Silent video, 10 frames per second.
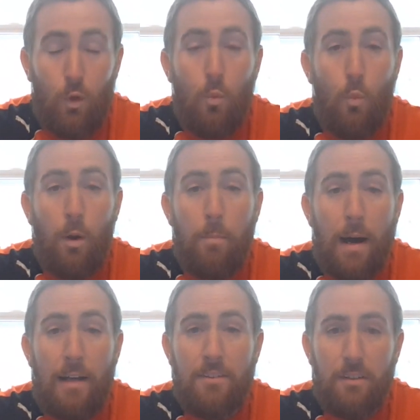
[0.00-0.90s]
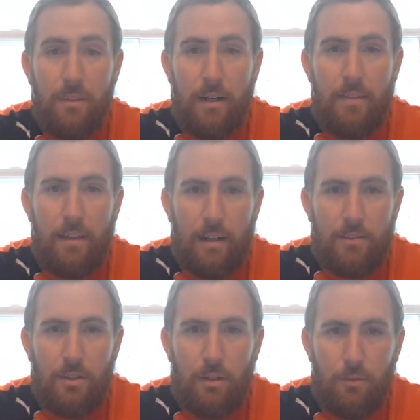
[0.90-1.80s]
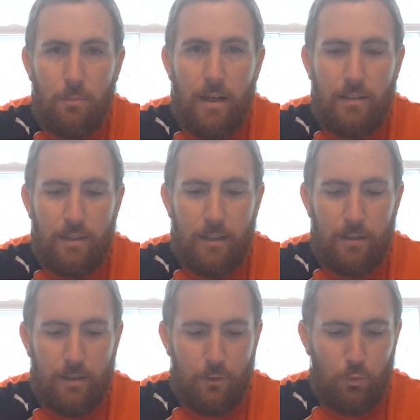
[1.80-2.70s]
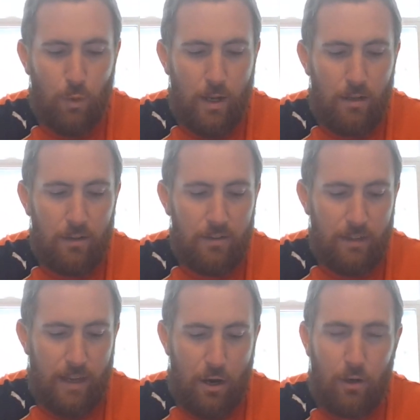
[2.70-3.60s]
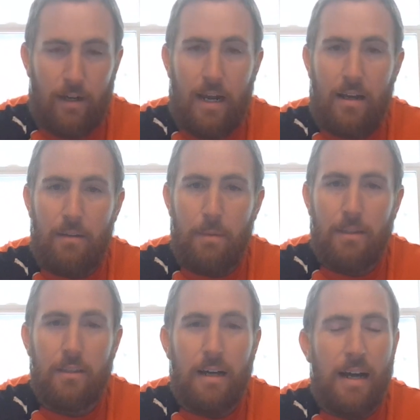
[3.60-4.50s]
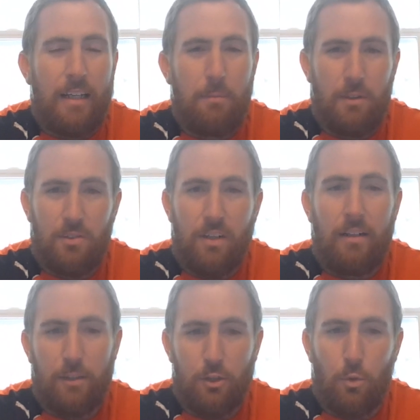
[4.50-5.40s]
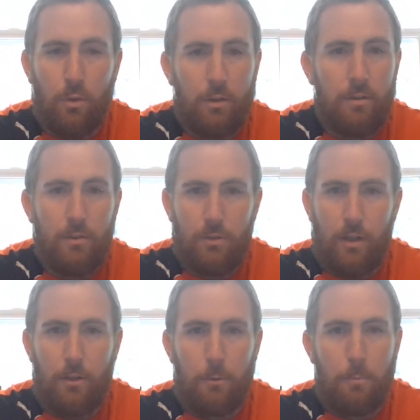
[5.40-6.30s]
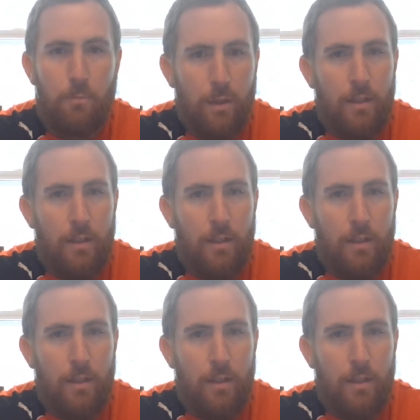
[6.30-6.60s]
One positive that I saw from last night as well is that they are going to make the documents slightly shorter. So